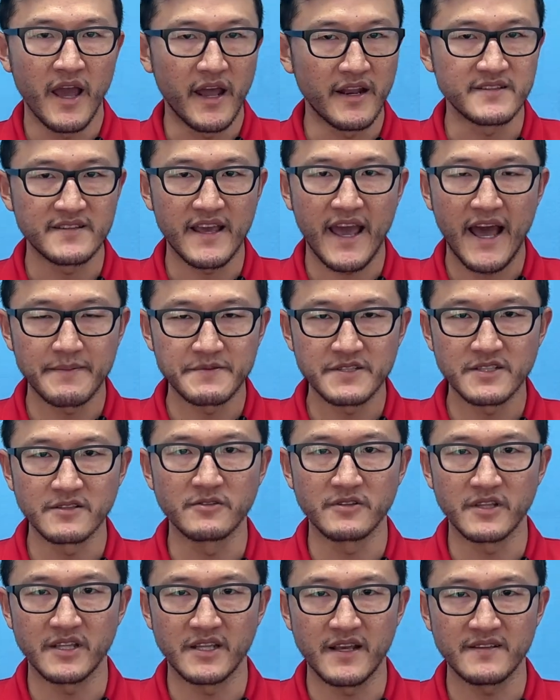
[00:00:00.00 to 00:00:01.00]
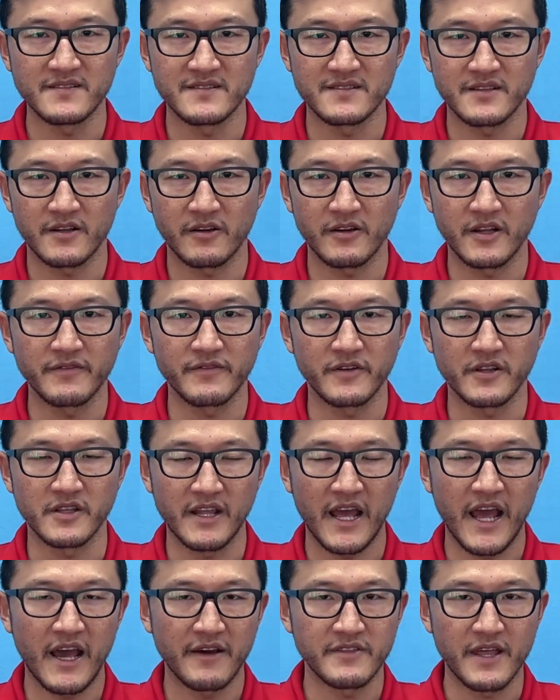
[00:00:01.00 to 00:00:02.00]
and it's absolutely necessary for
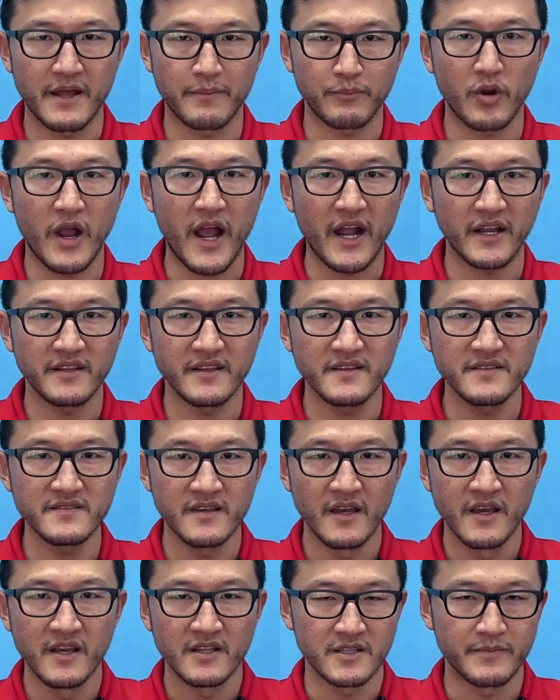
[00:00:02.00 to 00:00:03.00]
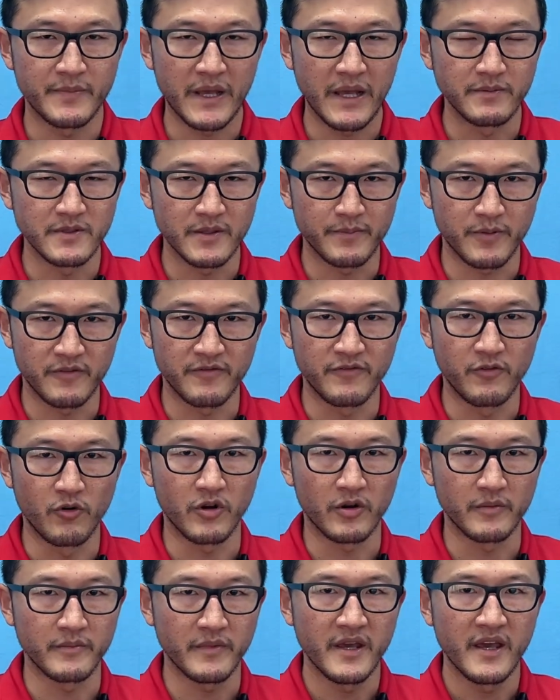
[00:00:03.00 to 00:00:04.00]
you to have that practice to be able to
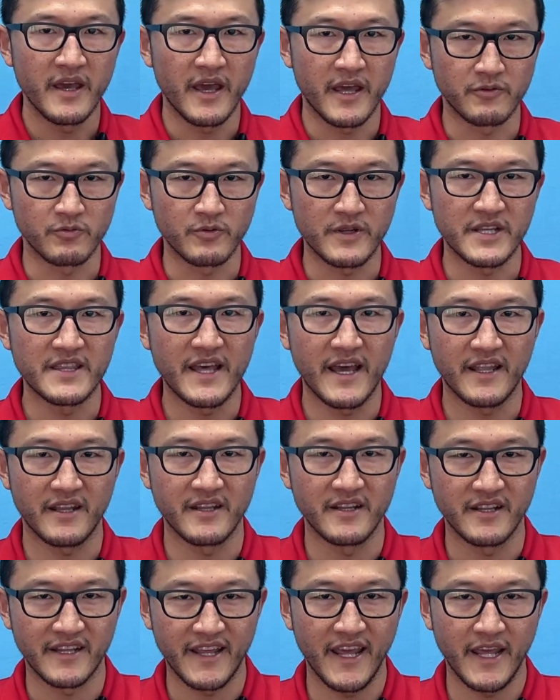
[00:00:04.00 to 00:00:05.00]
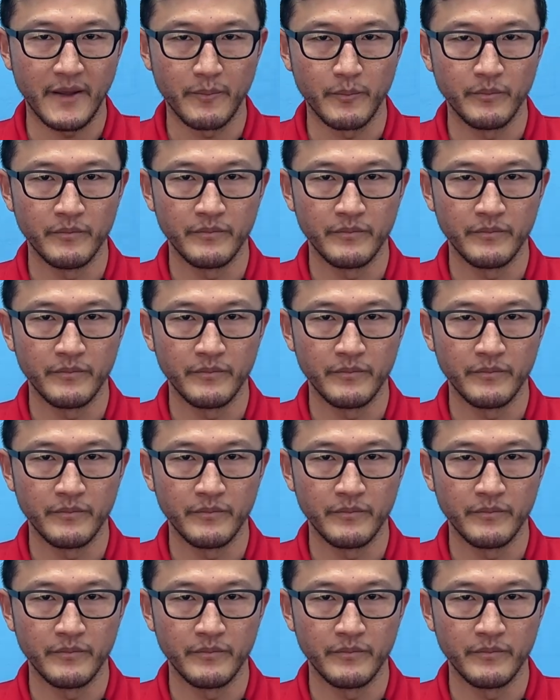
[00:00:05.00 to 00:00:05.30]
perform and read that in a game.